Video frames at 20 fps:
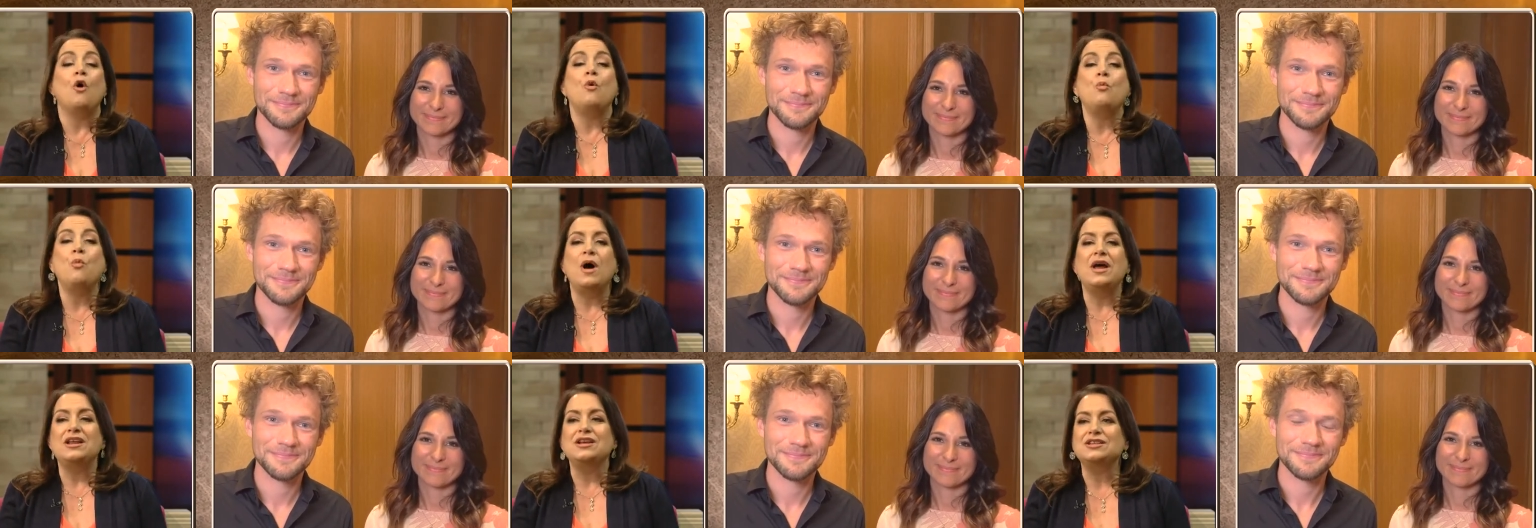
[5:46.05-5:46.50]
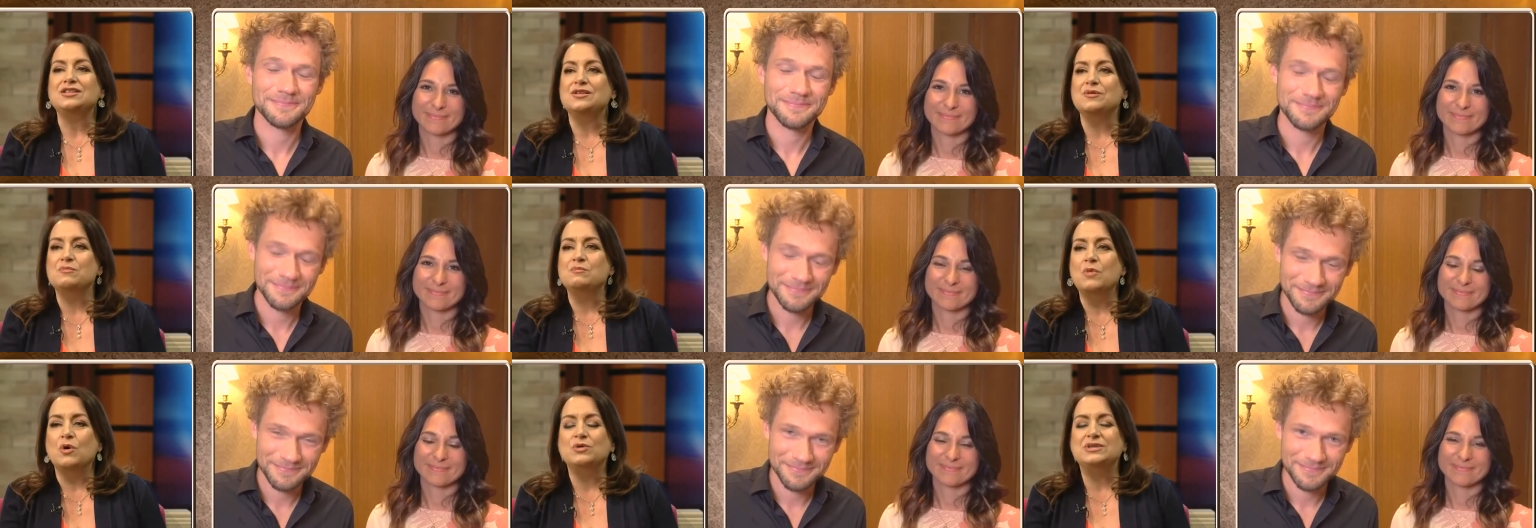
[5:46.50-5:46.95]
Speaker 1: What is
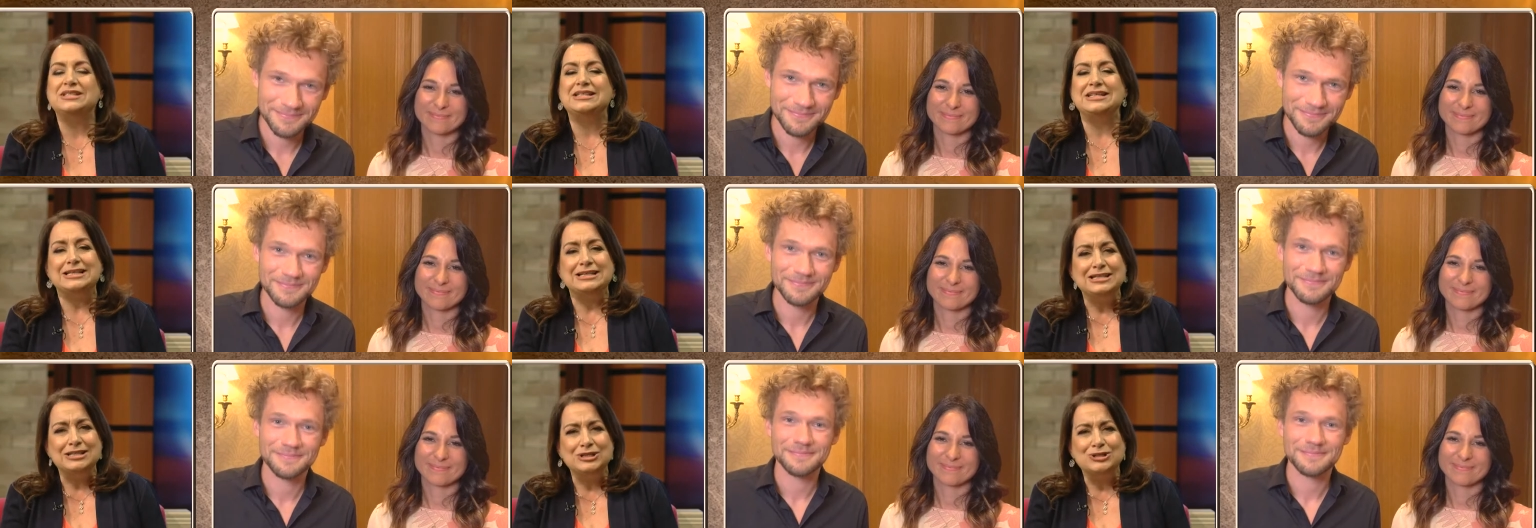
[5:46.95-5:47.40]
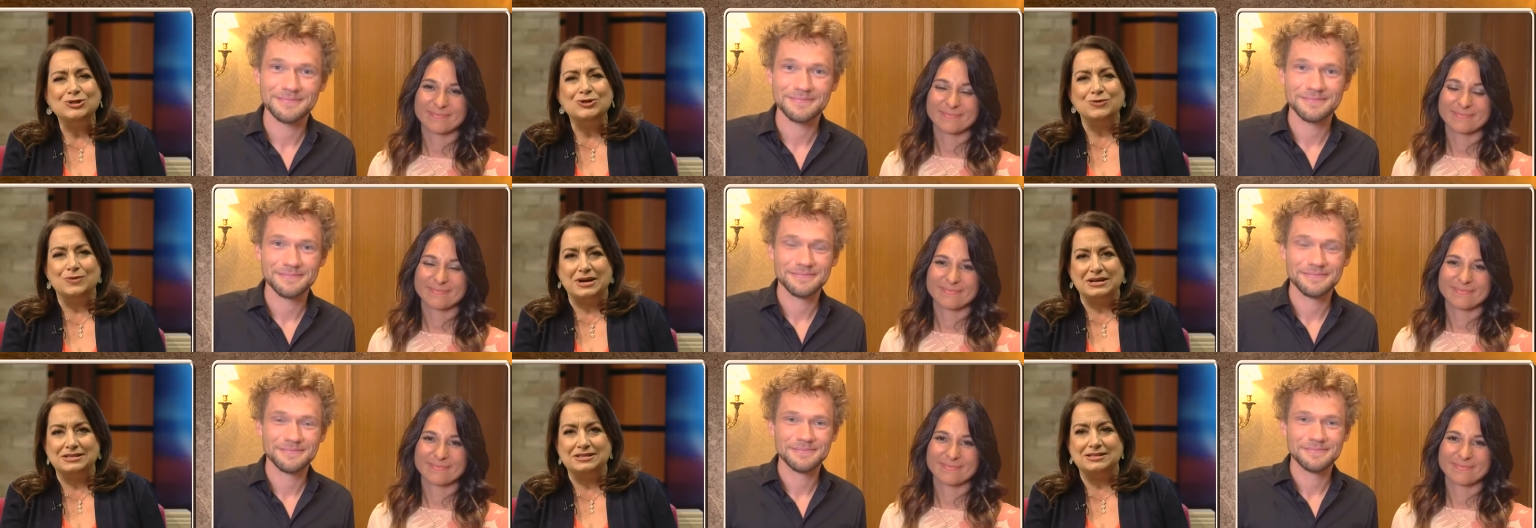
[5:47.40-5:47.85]
the most
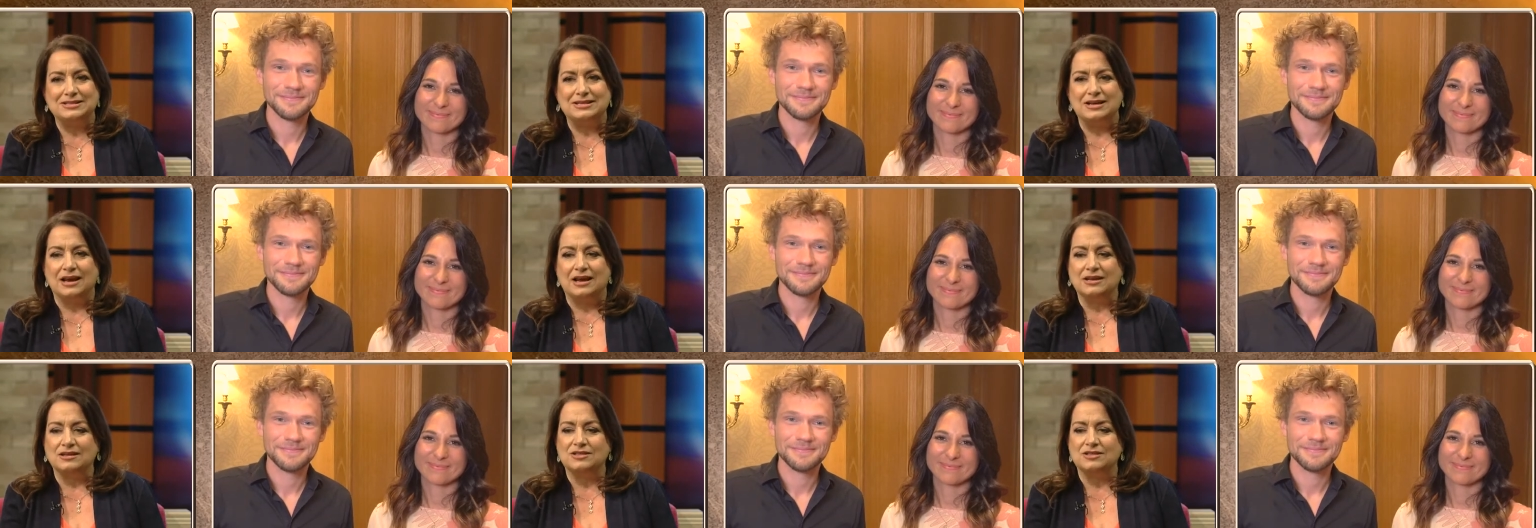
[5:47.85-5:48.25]
interesting